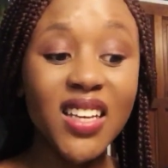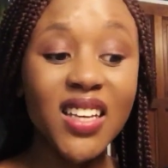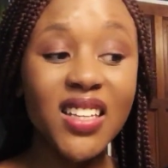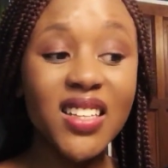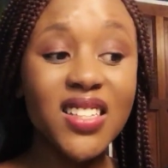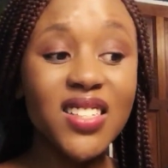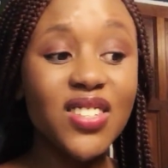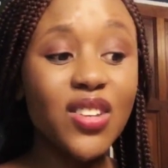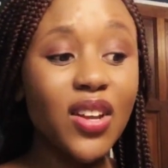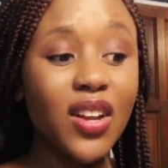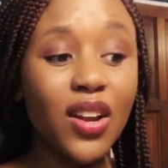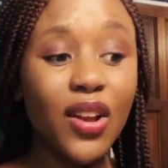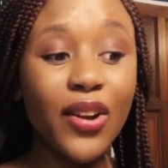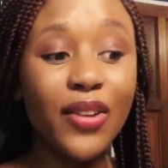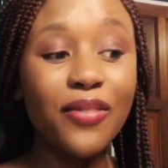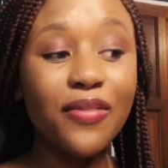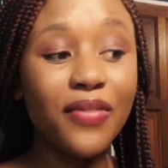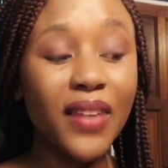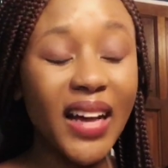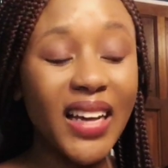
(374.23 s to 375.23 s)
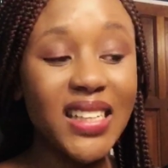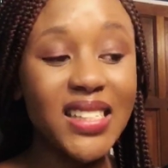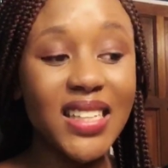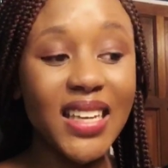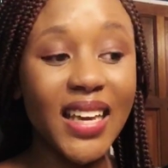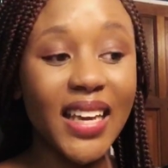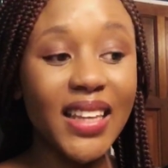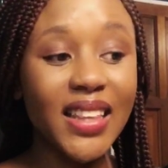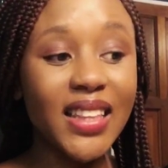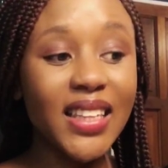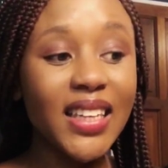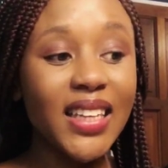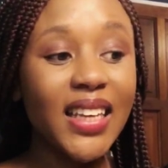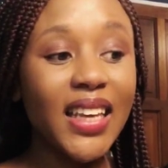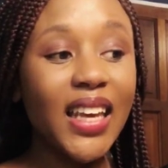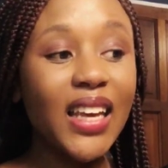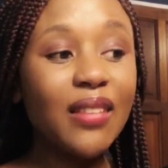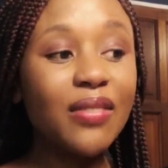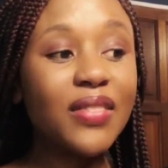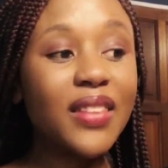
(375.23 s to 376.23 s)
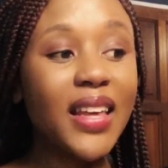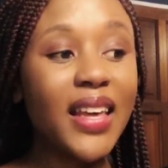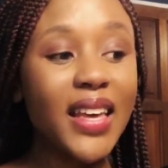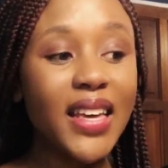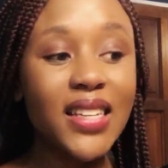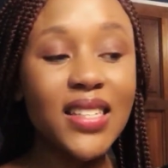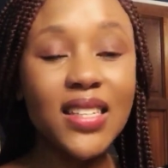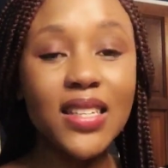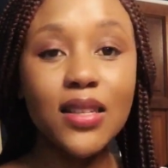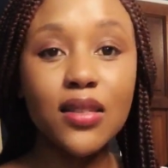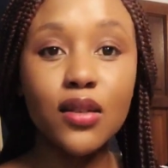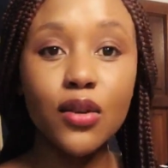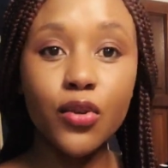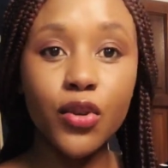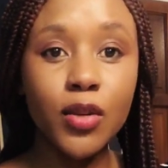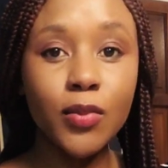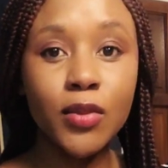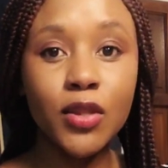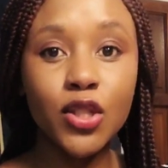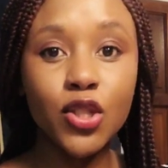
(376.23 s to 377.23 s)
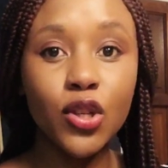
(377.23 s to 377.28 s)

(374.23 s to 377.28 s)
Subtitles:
There's not a lot of fighting, and if there is a disagreement,